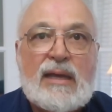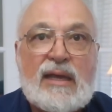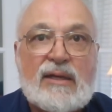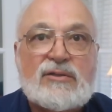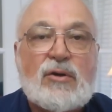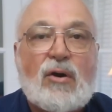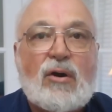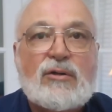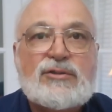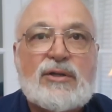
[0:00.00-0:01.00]
He is
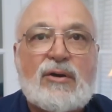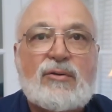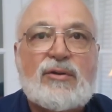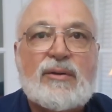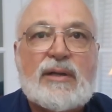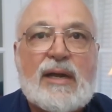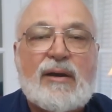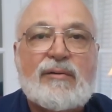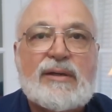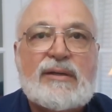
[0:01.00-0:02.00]
also the
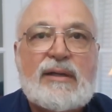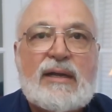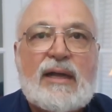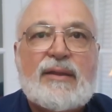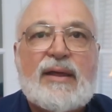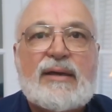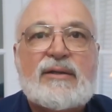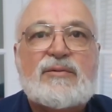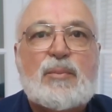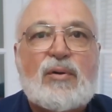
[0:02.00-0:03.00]
Herod that
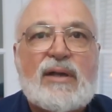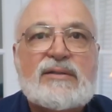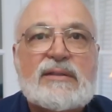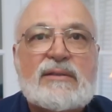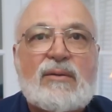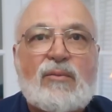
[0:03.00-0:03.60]
is present